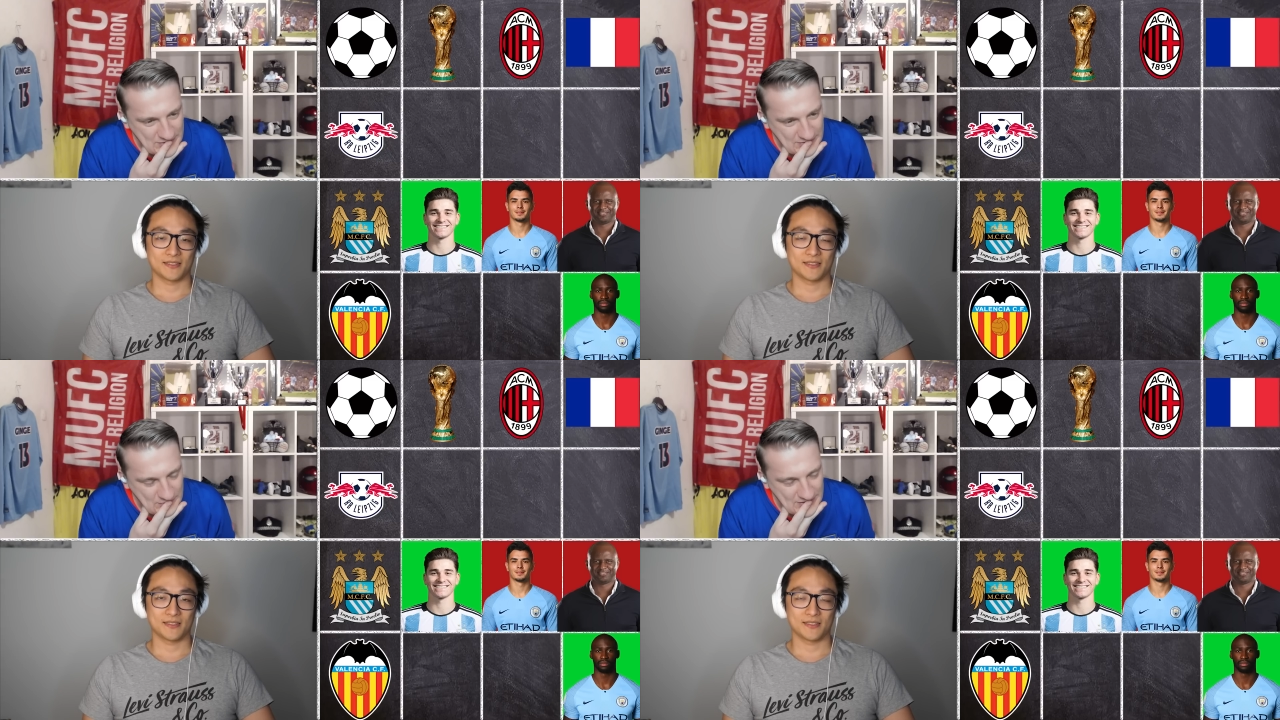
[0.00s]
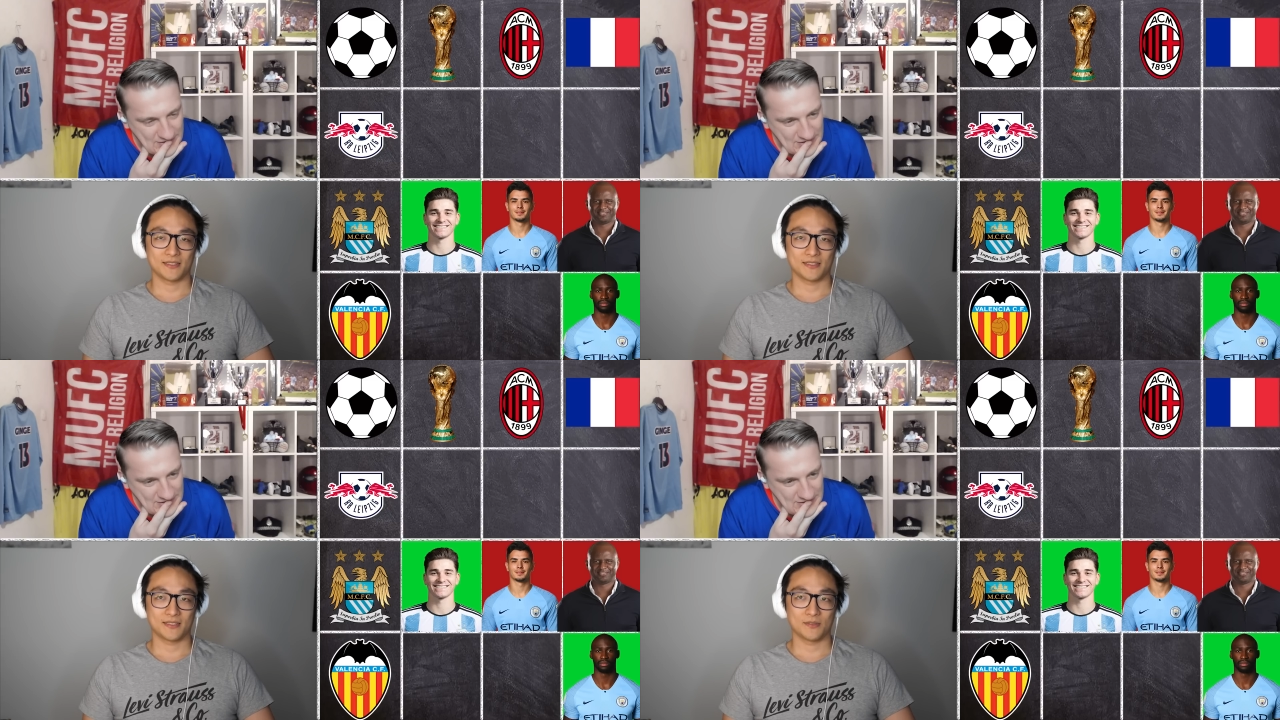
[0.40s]
Speaker 1: it
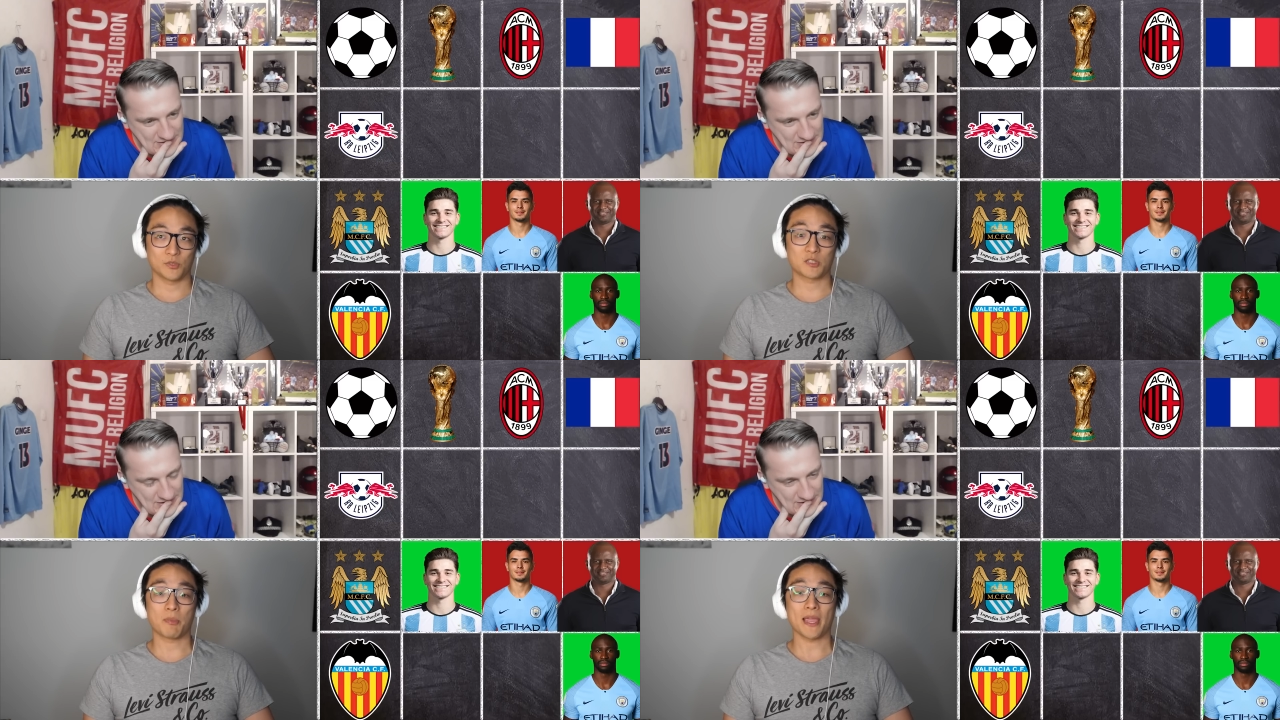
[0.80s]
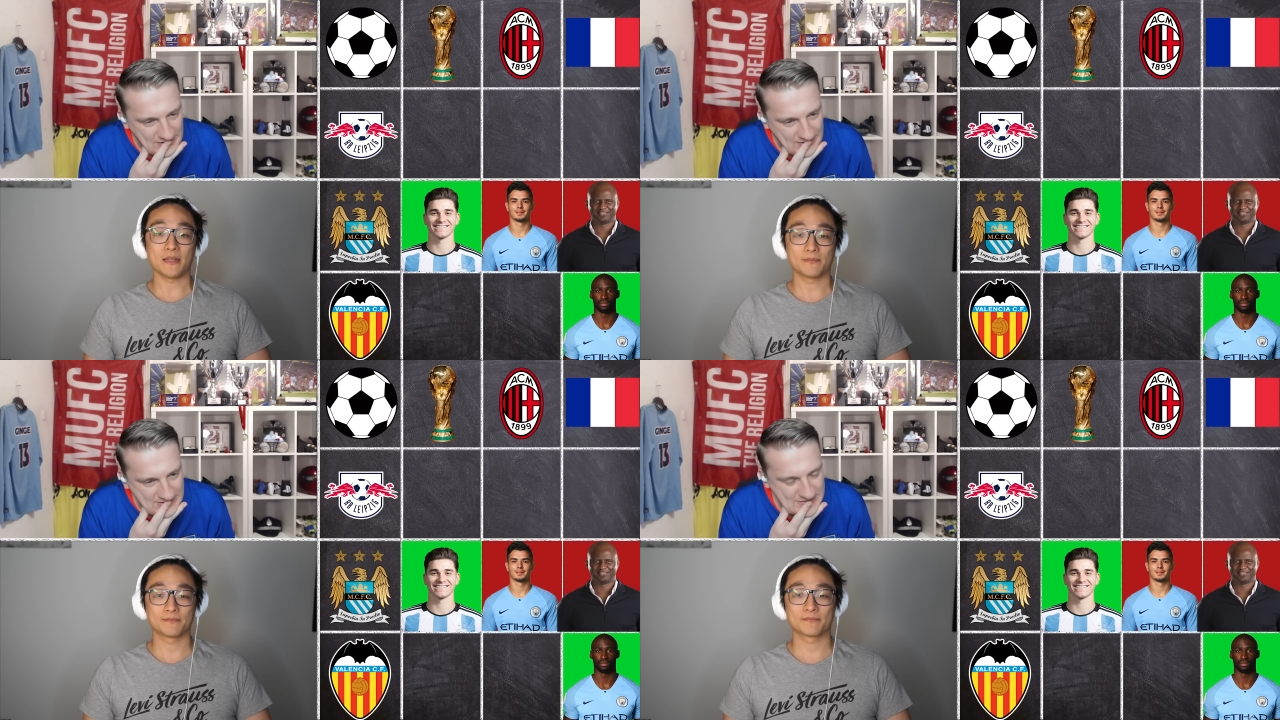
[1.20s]
with
Speaker 2: Spain.
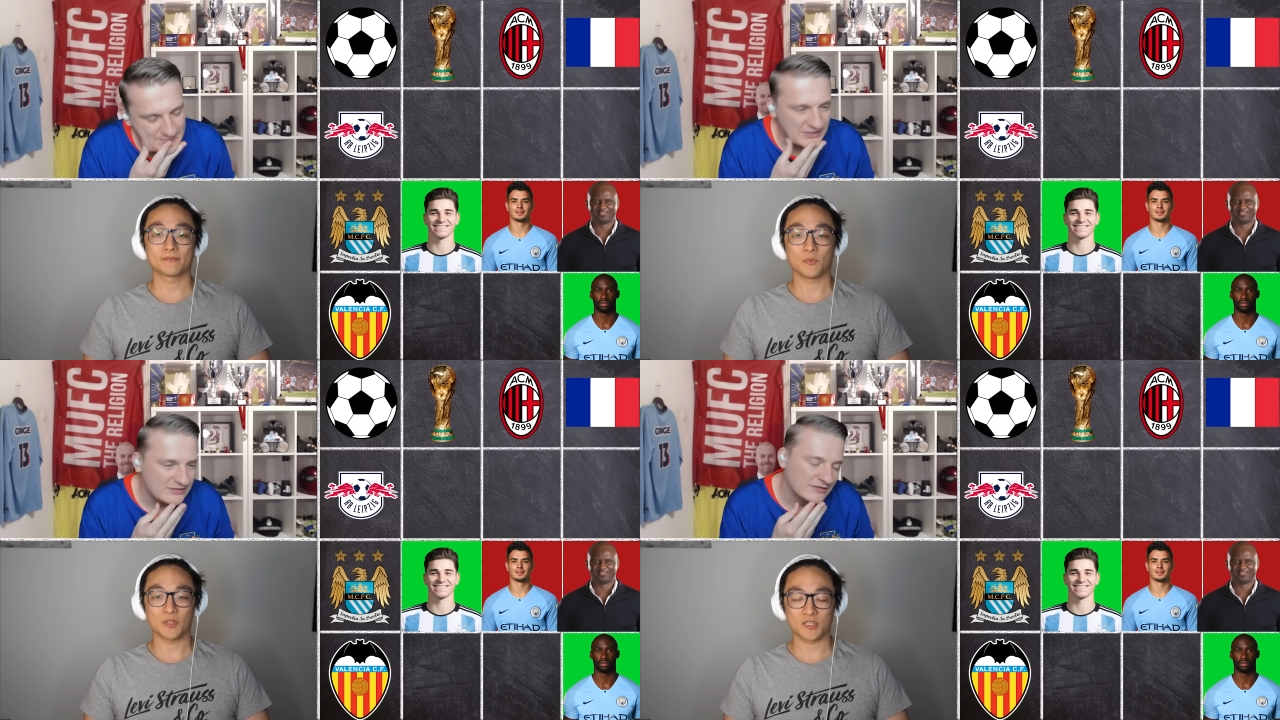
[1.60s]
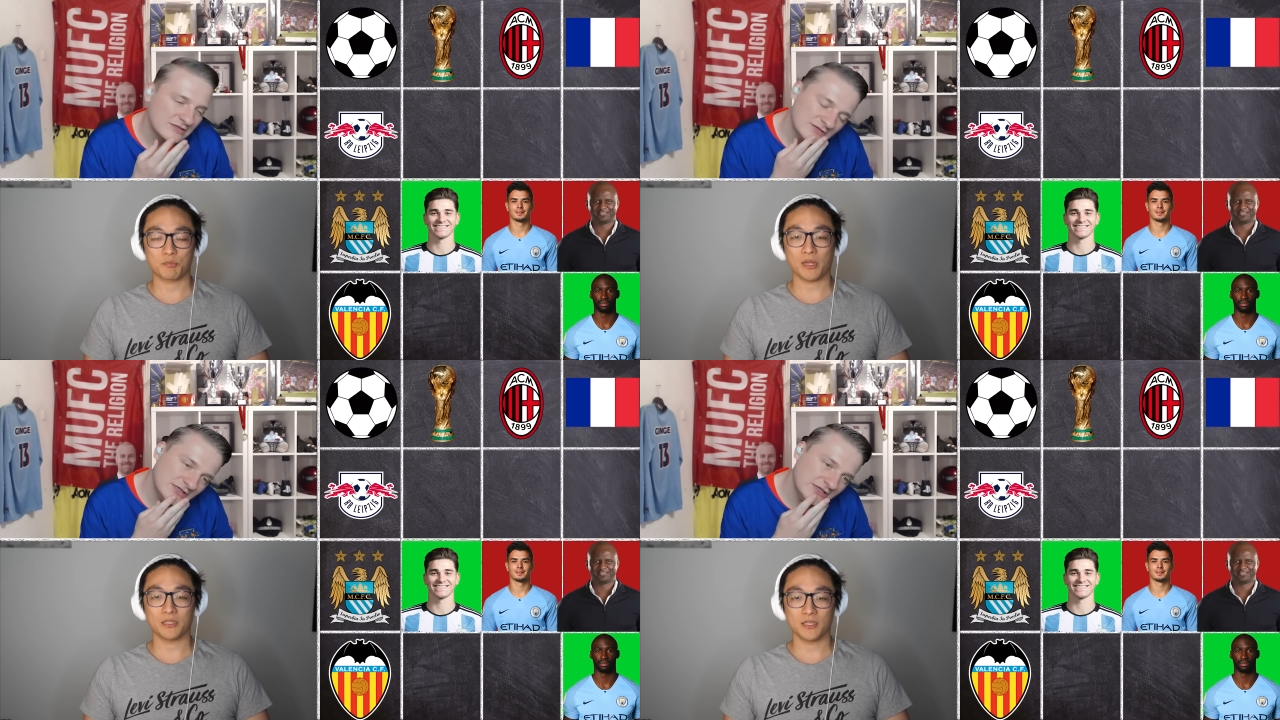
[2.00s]
With Spain,
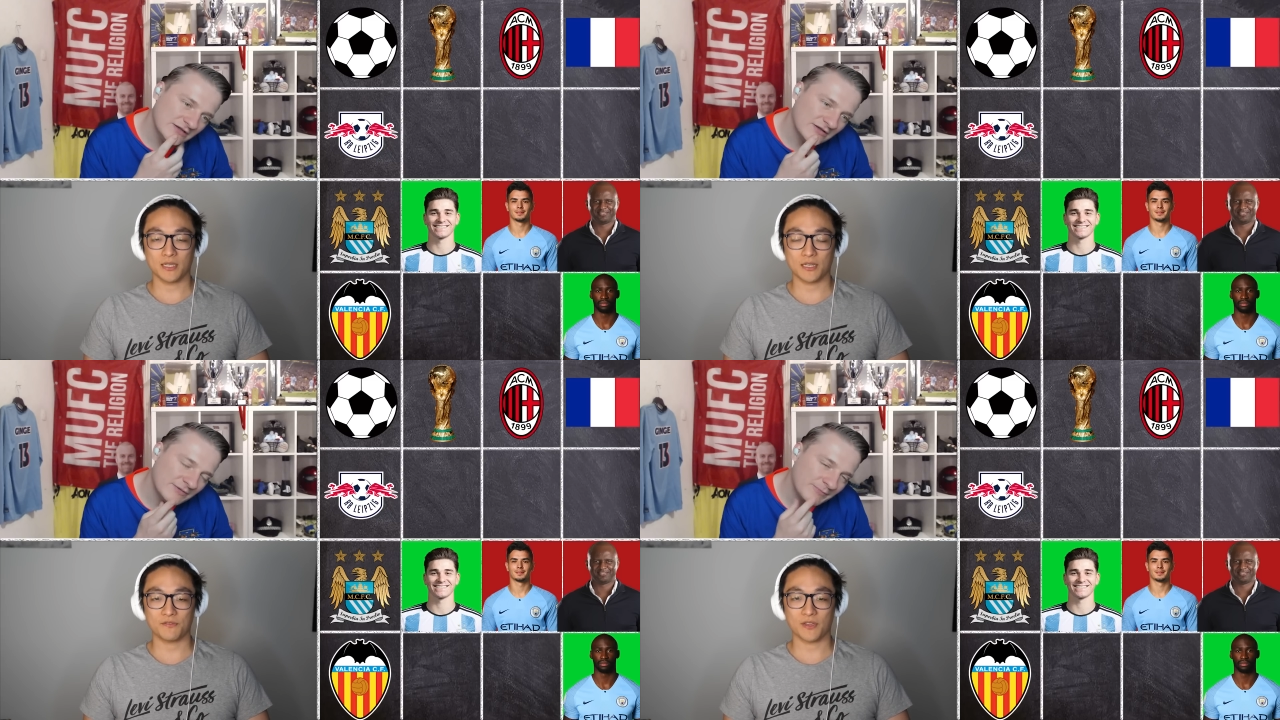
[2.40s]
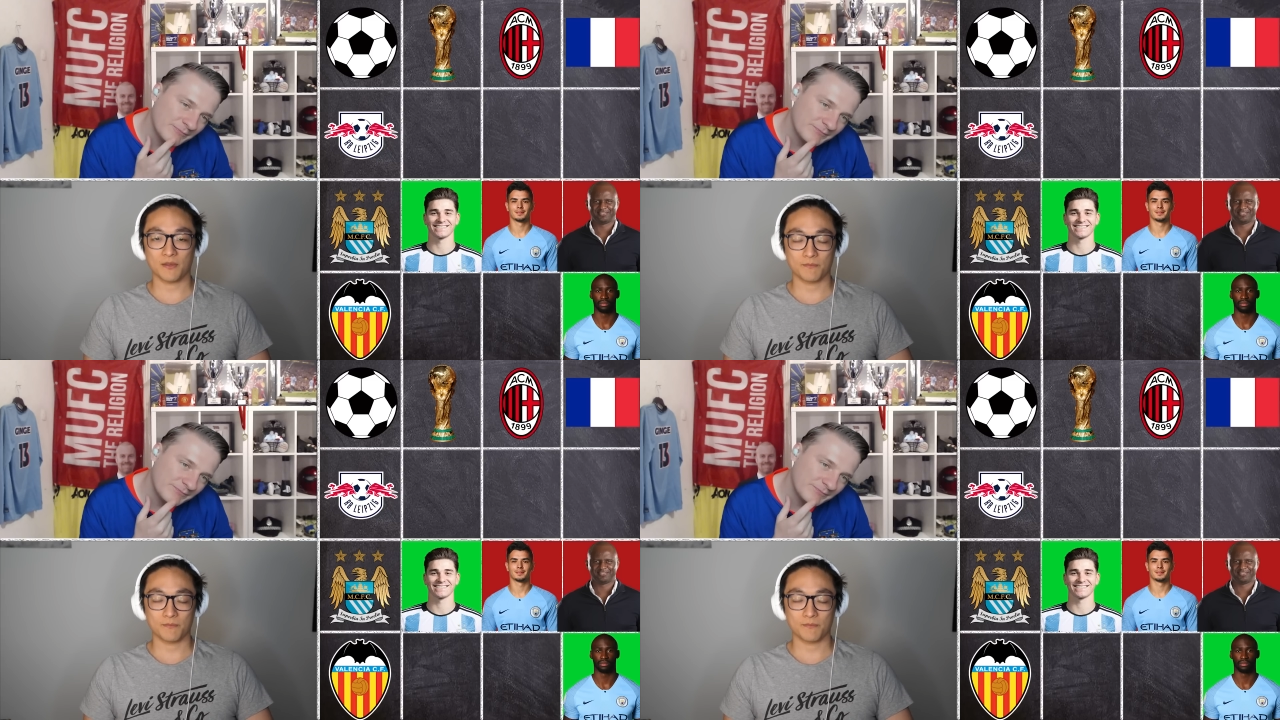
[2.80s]
yeah. Fair.